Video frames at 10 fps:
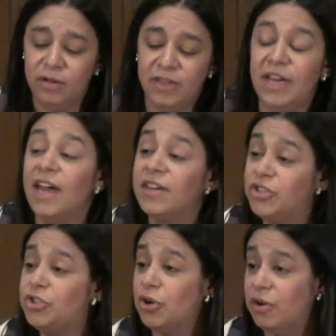The
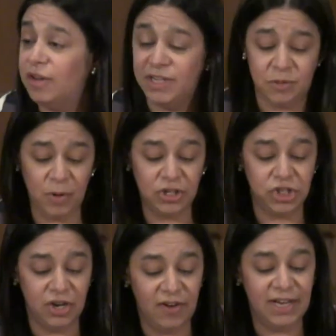external
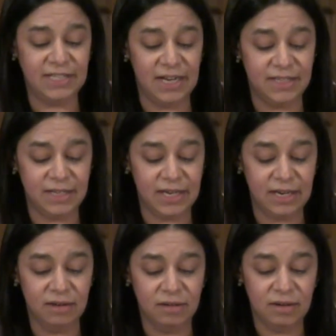expression of
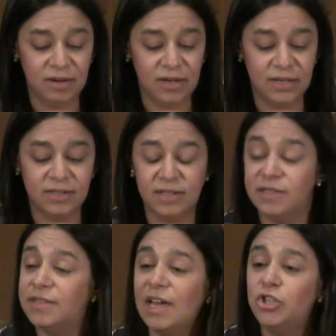identity is
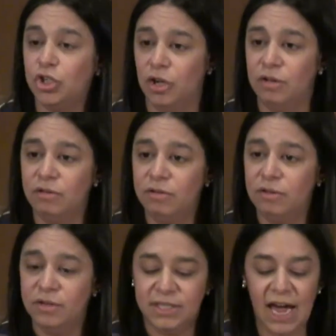essential
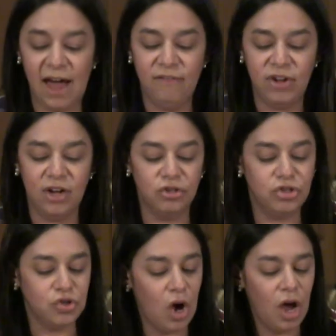to having a
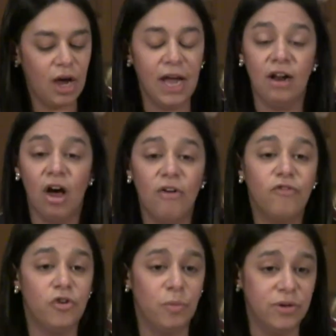strong and
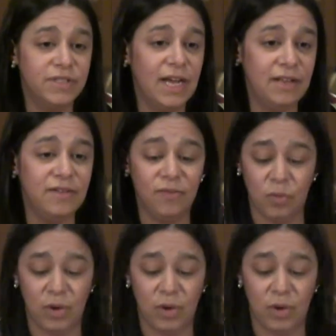comfortable sense of